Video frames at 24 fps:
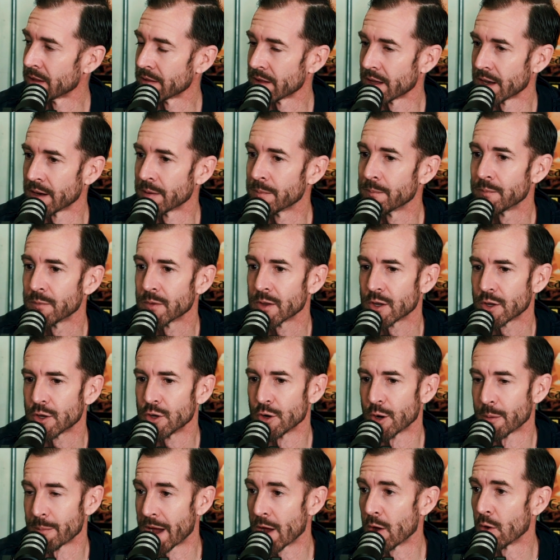And then,
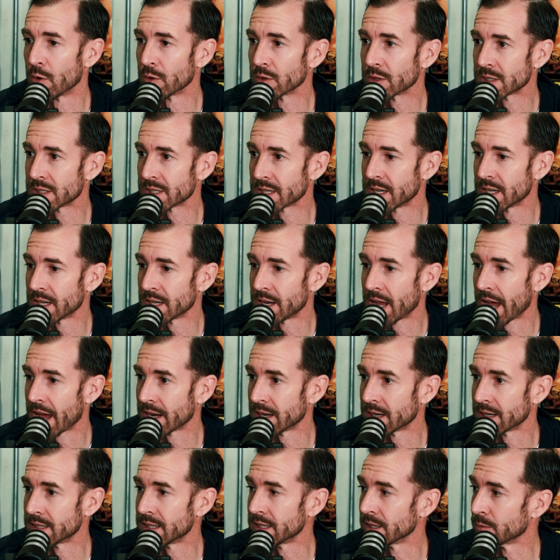you know, my oldest kid
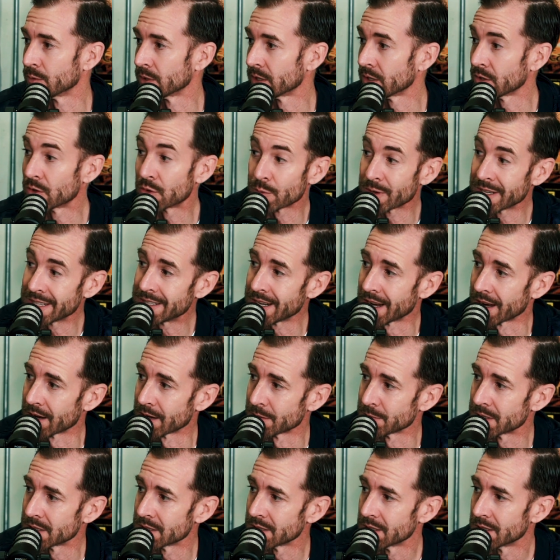had to deal with it 3
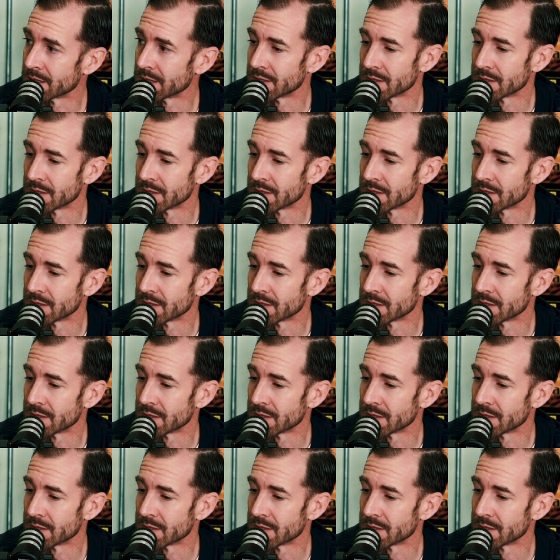times.